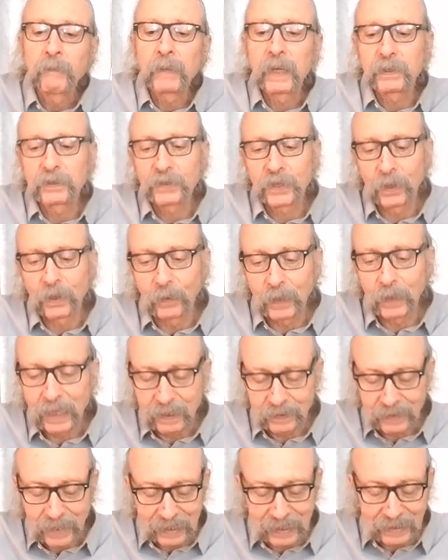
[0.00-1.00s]
So
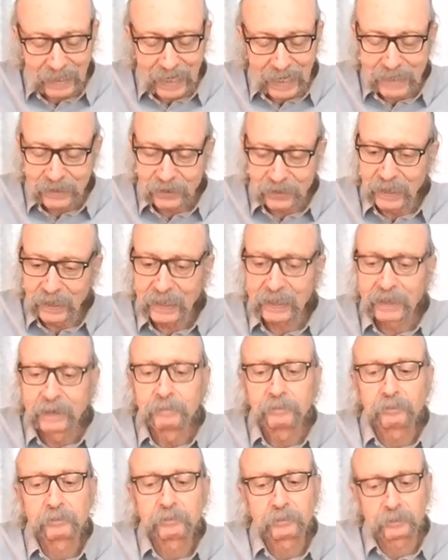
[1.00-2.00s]
that last lick,
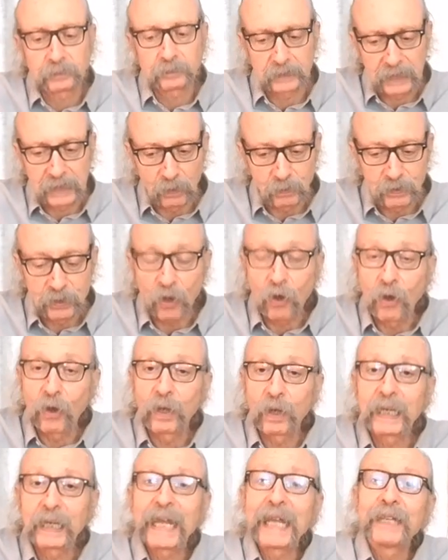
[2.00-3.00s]
it was
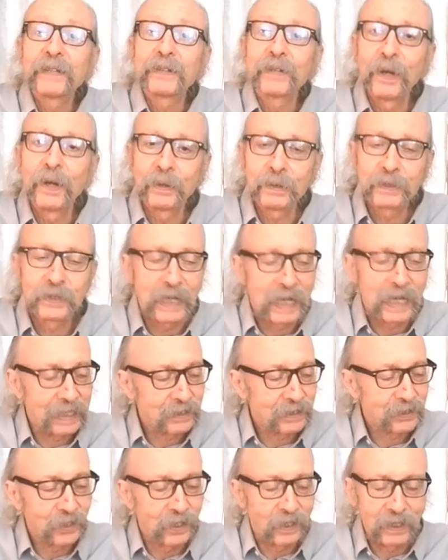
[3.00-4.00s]
all 8th notes, and it
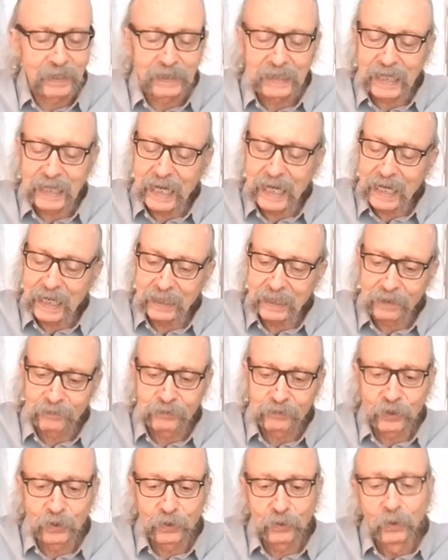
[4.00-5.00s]
started on the and of
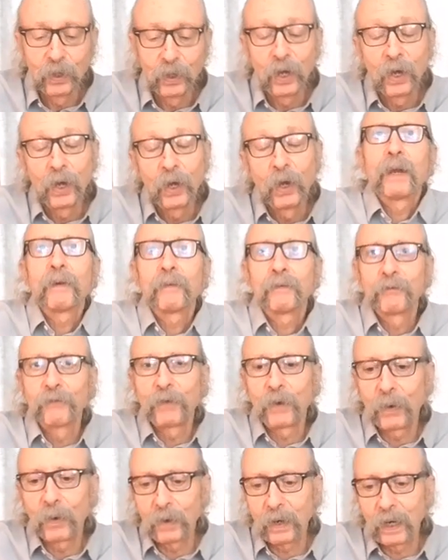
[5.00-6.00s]
2,
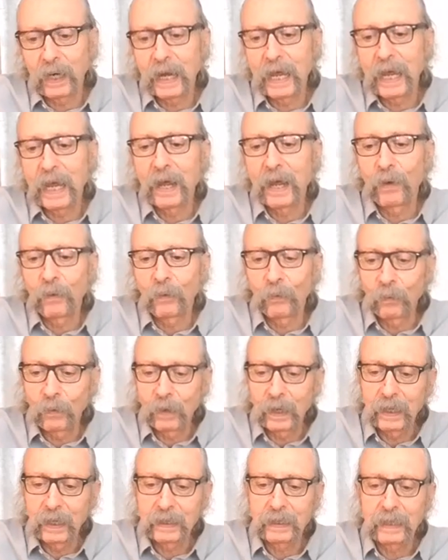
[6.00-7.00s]
4, and
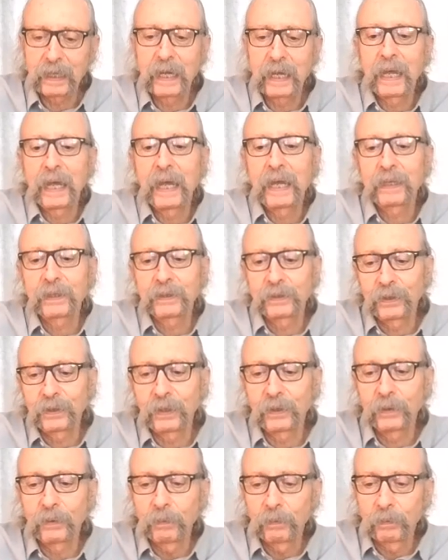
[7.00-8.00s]
1, and
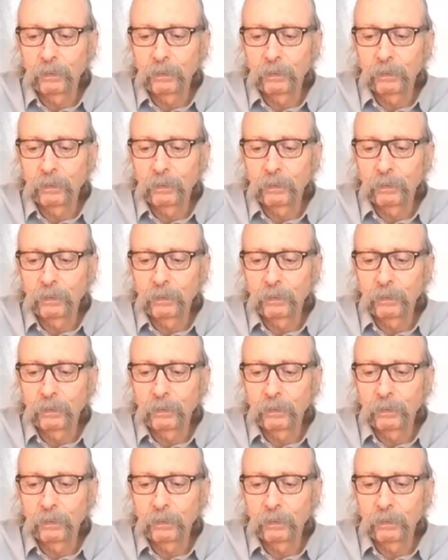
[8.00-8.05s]
2.